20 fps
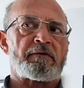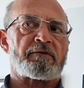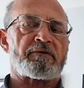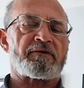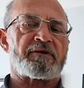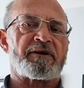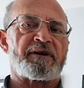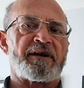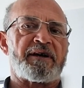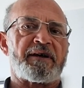
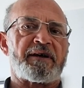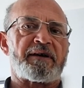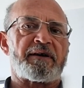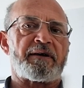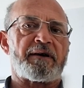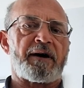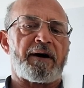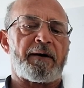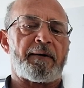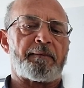the
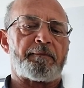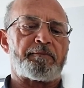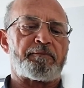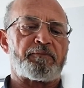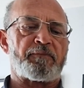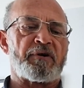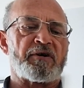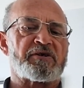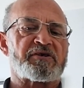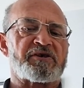
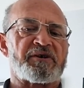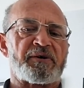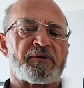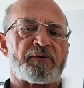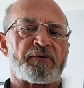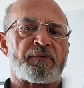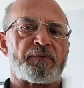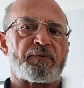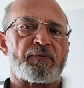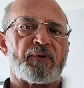music
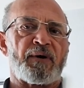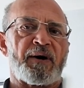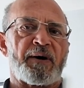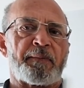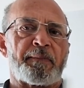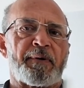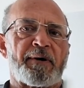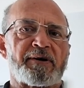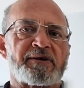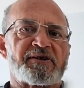
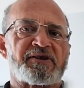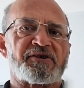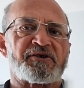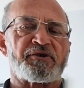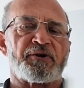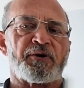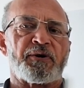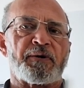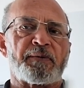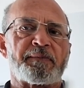world by
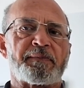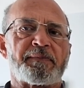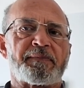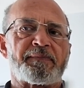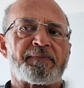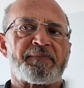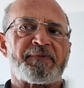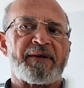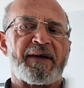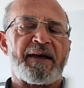storm,
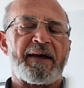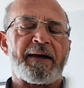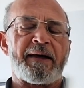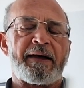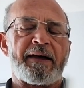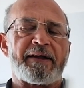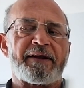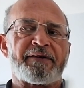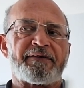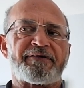yeah,
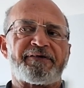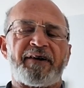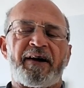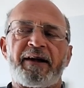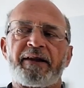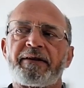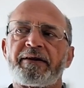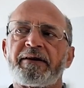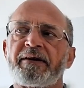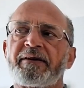in the
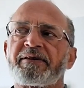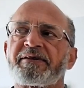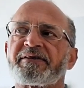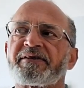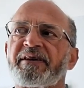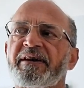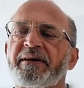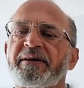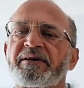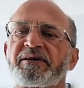fact that
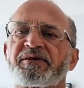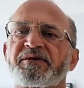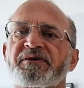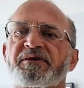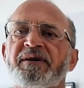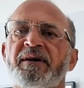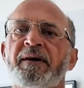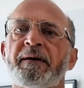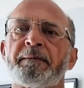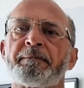it's
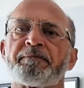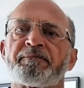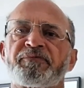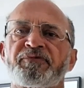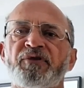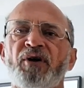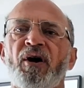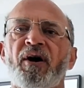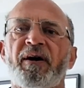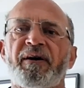
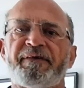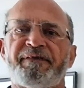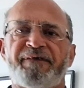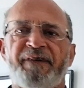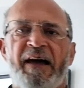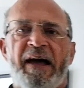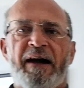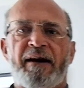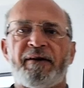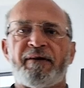not a
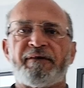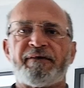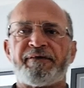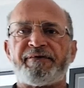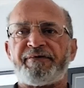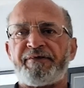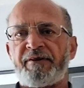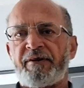valve